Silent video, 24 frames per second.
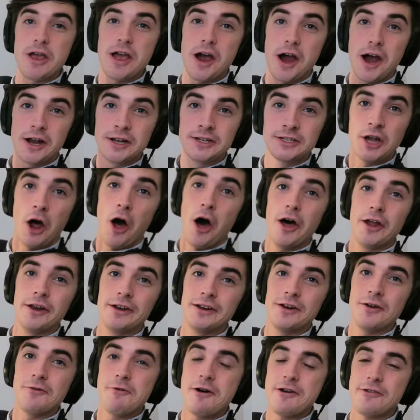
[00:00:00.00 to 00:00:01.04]
Are
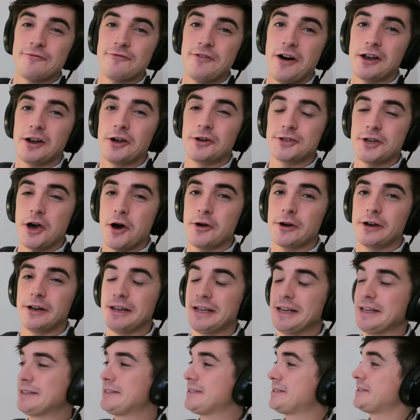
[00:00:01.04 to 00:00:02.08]
done with Follow
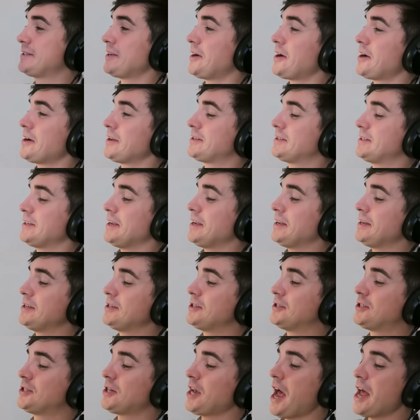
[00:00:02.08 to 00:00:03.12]
Donal. It starts
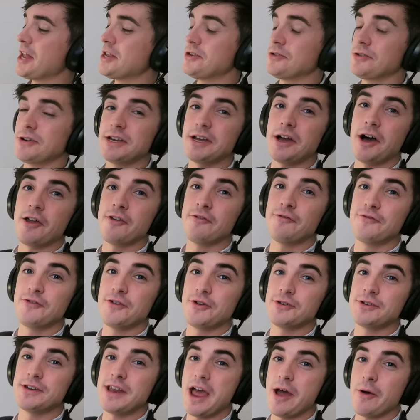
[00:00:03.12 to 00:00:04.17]
in January on
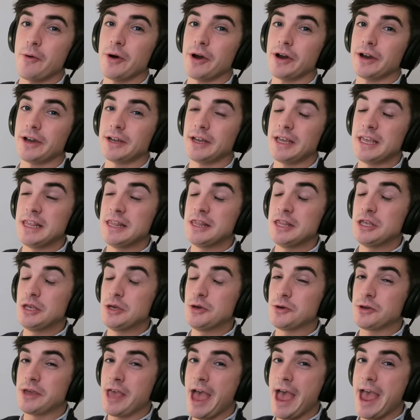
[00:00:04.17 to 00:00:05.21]
Food Network in
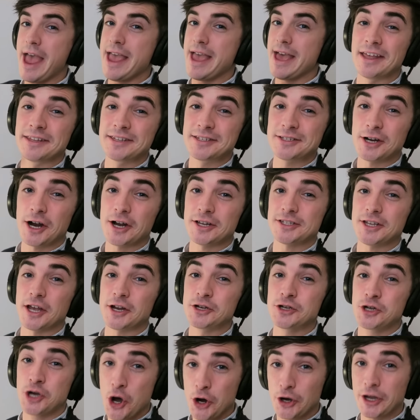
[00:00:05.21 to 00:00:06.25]
the UK, and it starts
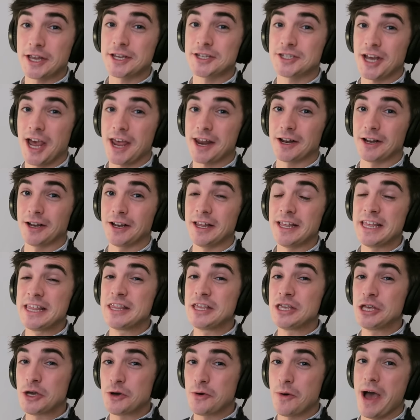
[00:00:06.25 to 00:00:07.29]
on Cooking Channel in
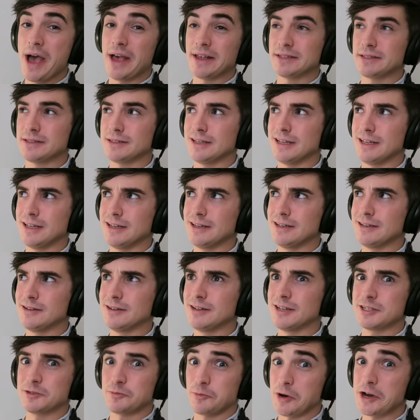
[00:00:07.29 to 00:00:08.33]
the US
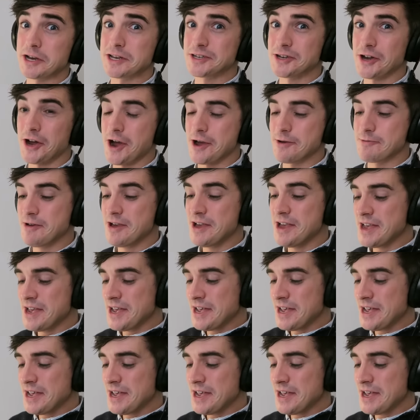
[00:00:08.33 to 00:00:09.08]
in the springtime.